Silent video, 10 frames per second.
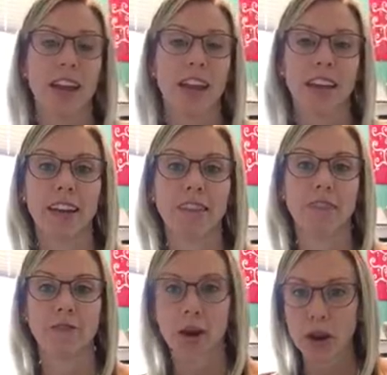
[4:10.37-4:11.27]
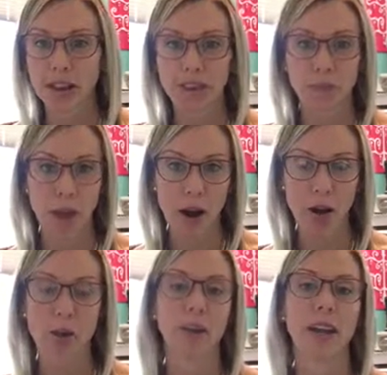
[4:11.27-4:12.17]
It is a very
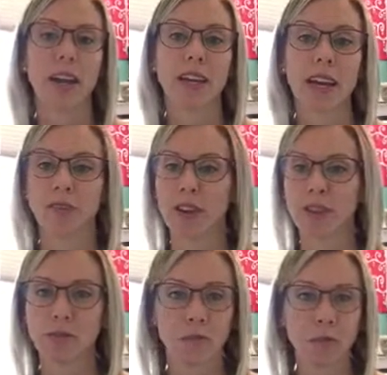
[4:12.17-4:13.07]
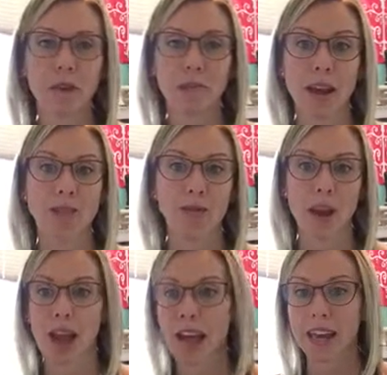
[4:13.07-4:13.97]
inspiring weekend and it's really meant
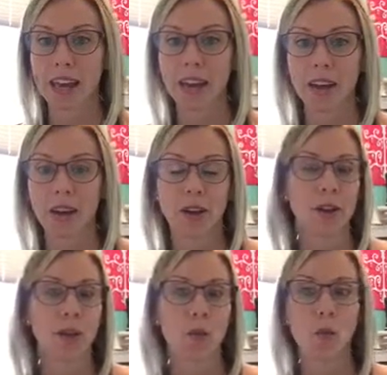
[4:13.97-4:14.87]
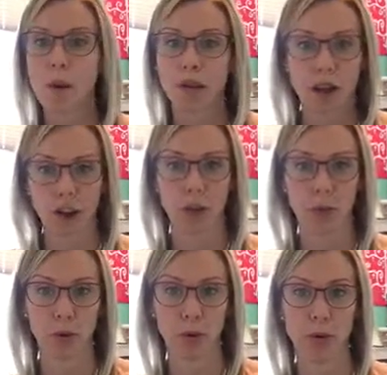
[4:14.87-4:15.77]
for any woman
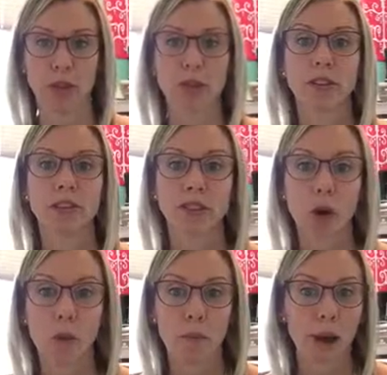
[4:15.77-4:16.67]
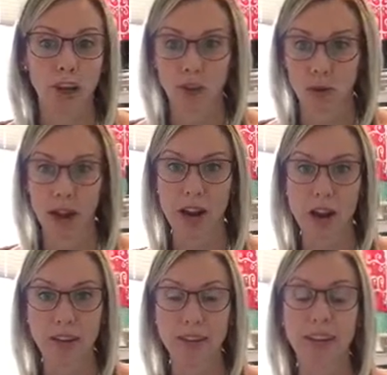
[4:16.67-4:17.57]
entrepreneur. There is so much great
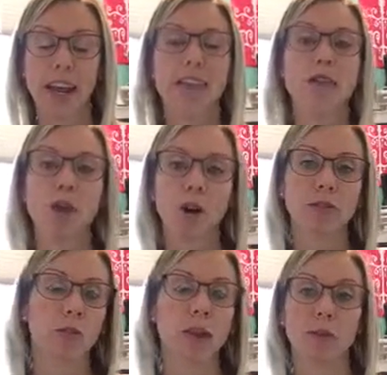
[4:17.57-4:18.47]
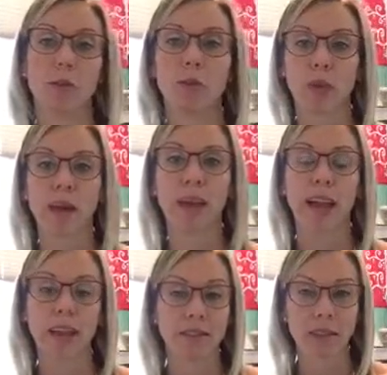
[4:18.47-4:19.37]
content, and there's also going to be real
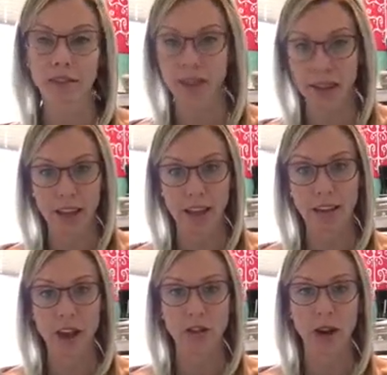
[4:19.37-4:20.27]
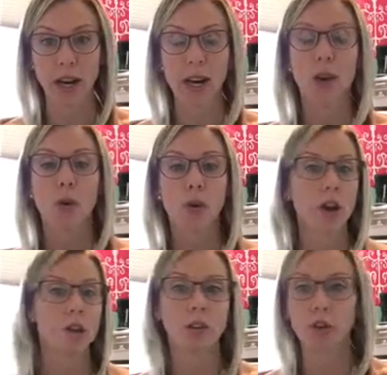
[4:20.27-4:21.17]
hands-on Stella and Dot training where
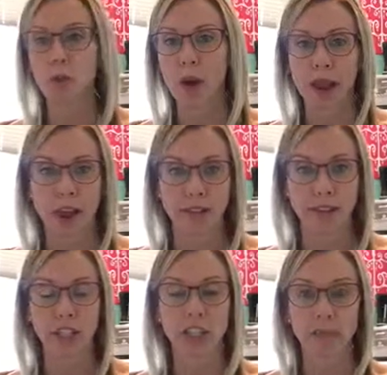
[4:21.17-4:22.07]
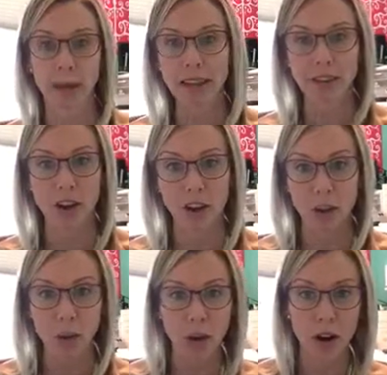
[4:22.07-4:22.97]
you can do breakout sessions based on
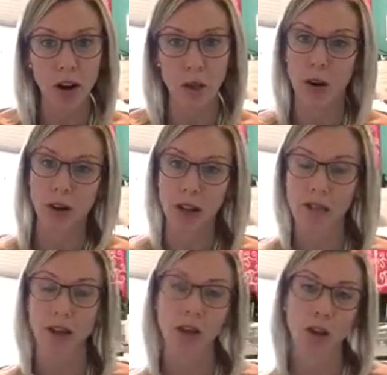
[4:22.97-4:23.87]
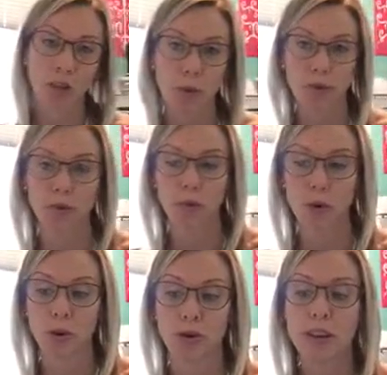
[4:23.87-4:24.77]
your career level and your personal
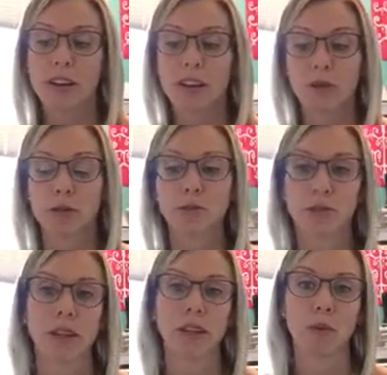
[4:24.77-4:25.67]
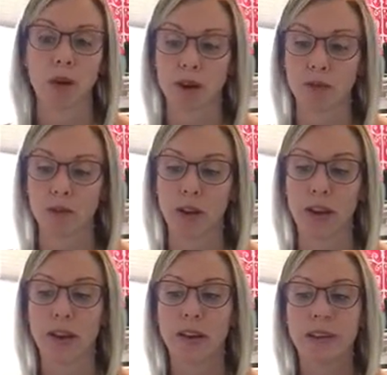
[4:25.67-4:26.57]
goals. So it's really wonderful.
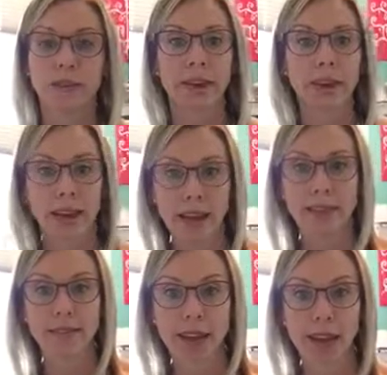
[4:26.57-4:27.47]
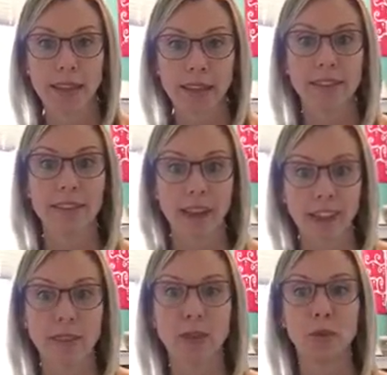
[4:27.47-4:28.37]
And did I again say that
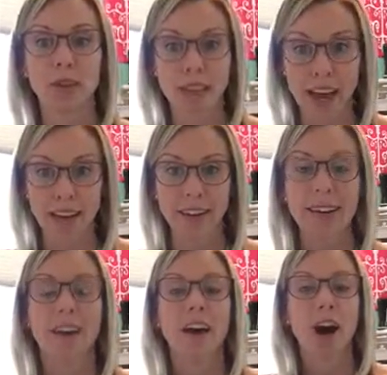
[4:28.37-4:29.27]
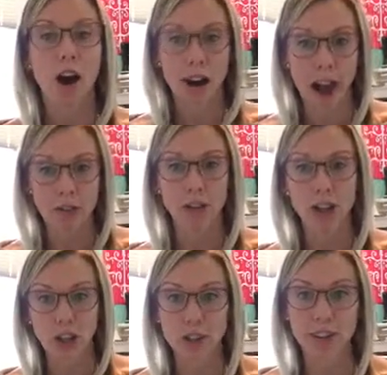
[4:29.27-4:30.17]
stylists who attend on
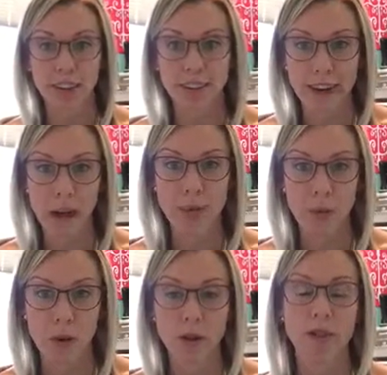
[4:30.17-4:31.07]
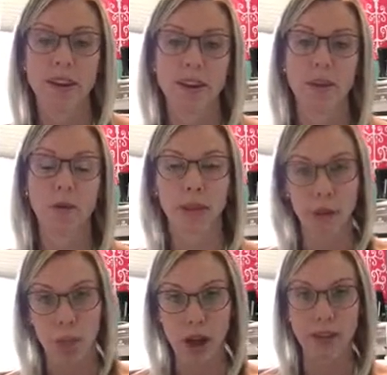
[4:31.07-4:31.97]
average earn 6 times more than they did when they
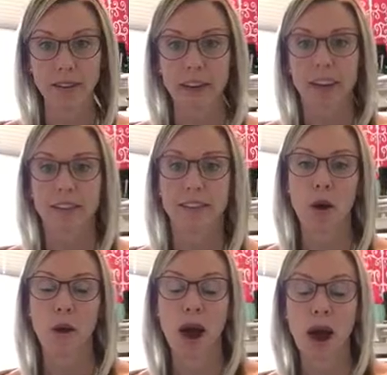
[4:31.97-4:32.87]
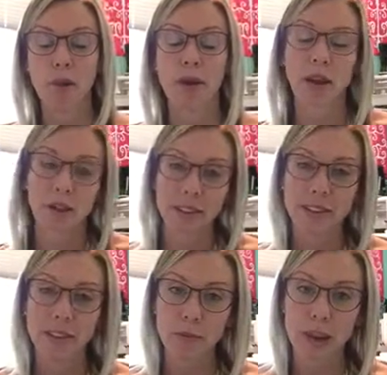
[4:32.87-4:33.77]
went? So anyways, I
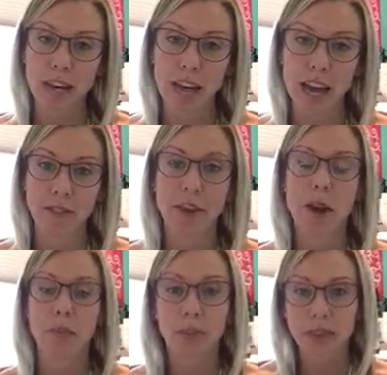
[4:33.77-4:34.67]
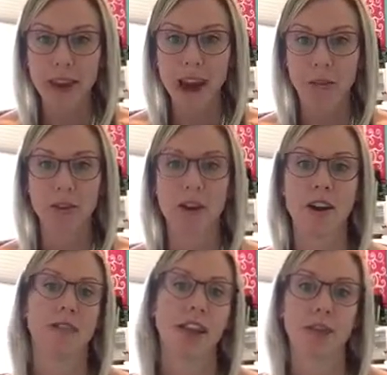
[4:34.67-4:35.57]
just wanted to kind of put that out there
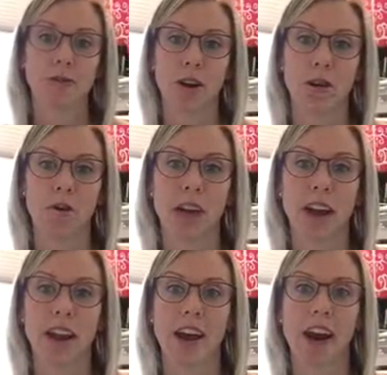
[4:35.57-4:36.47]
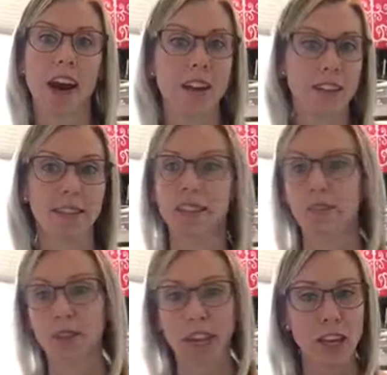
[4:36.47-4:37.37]
and let you know that
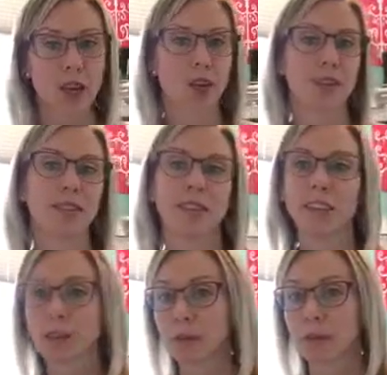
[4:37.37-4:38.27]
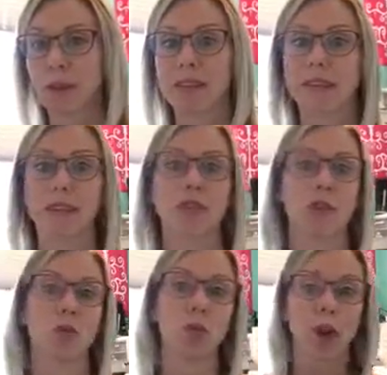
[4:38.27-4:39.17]
if you think it's a little too expensive or
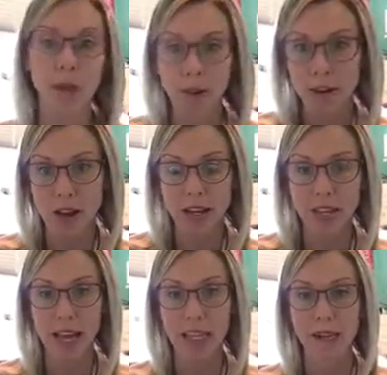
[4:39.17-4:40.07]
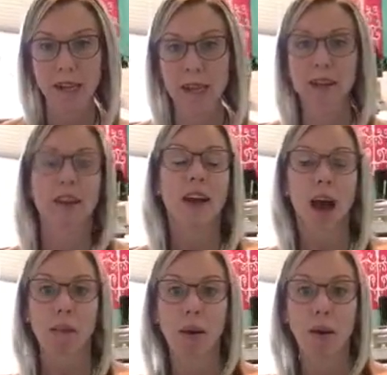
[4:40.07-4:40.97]
you're worried about talking to the husband
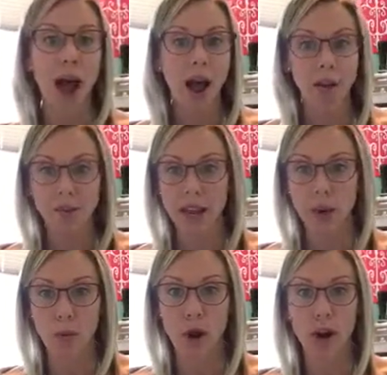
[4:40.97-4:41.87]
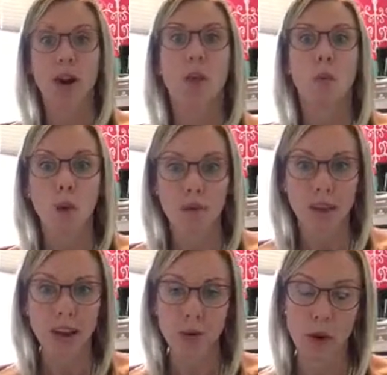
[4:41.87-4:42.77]
about how to make it work, we'll
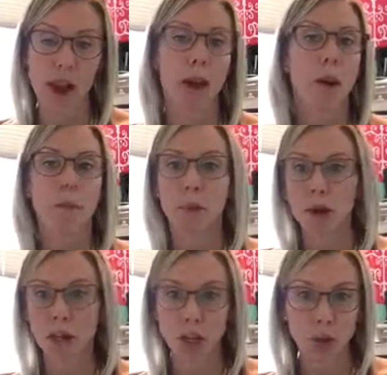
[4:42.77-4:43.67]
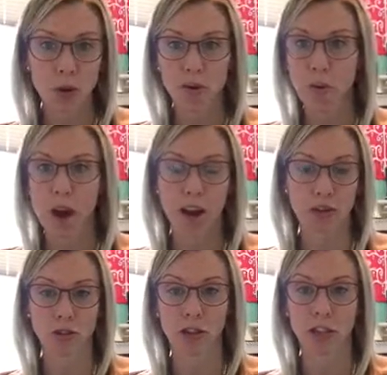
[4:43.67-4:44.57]
find a way. Book 2 to 4
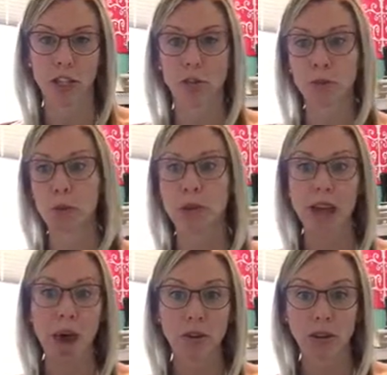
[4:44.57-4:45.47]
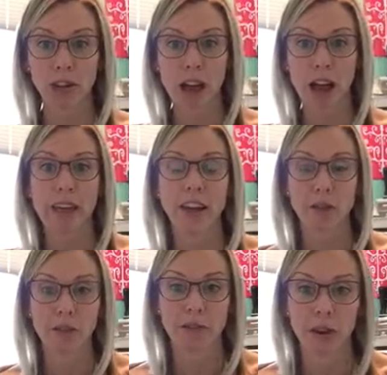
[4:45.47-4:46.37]
extra trunk shows. Between now and July, that
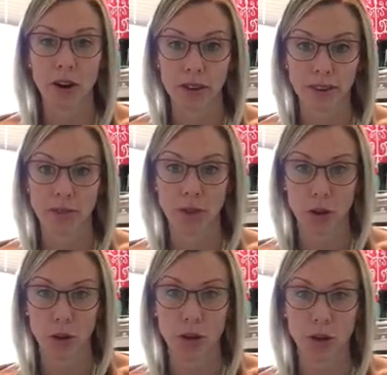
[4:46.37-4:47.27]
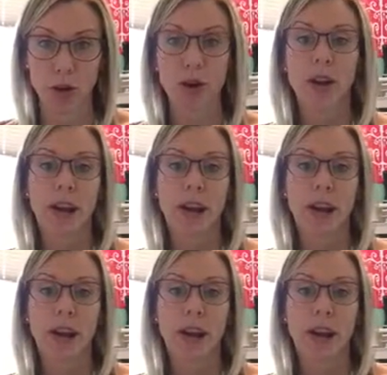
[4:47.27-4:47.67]
should be very easy for you to do.